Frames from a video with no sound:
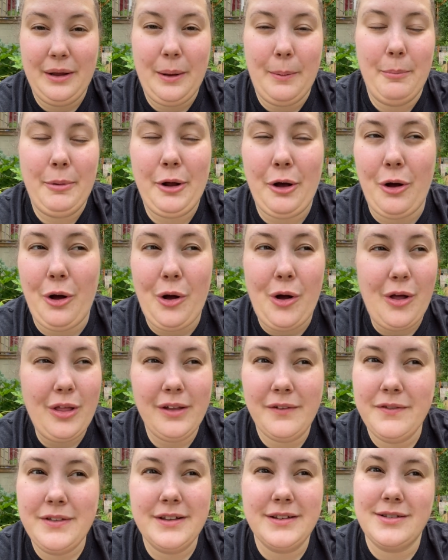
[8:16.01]
but all
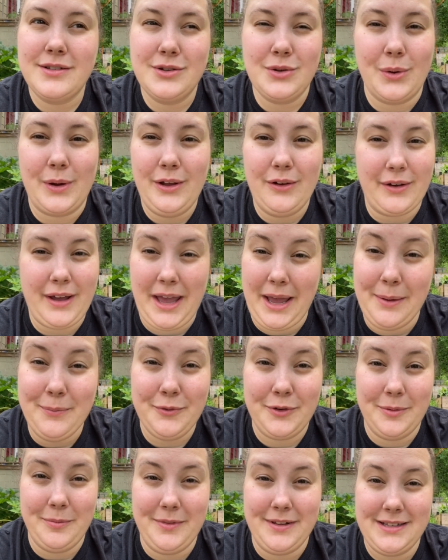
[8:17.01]
of this soil came
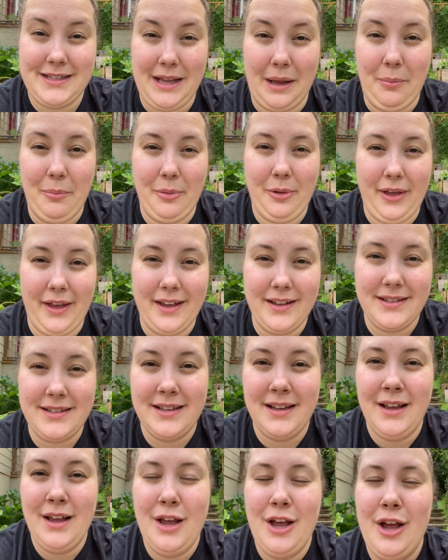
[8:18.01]
from the same place.
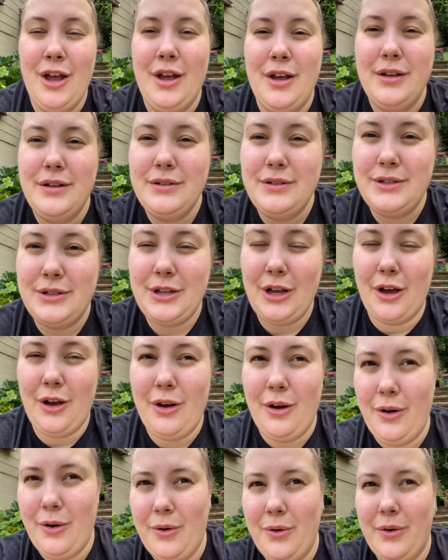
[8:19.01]

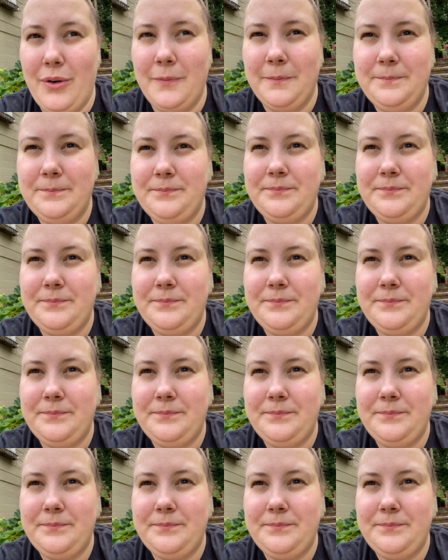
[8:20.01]
So